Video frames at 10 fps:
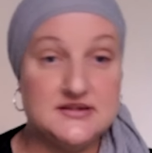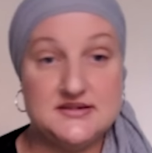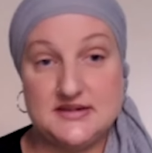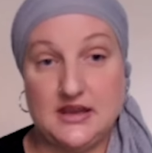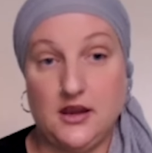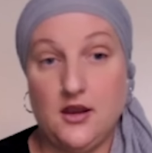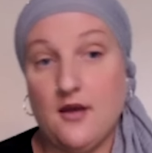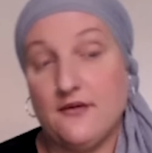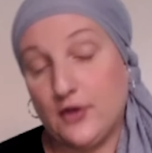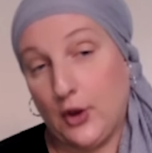C
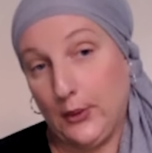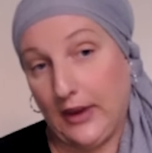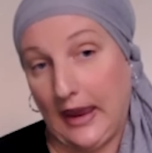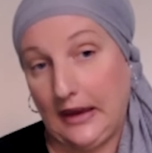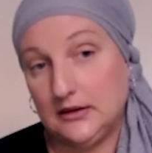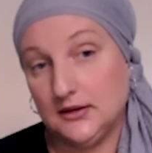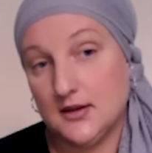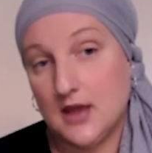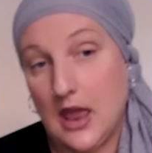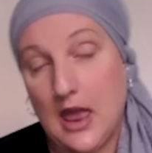for cocaine,
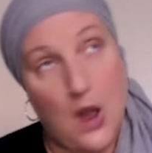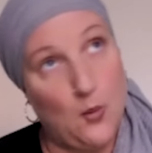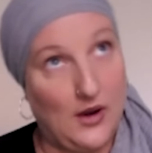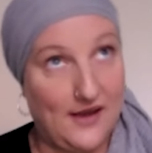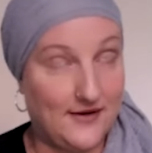and whatever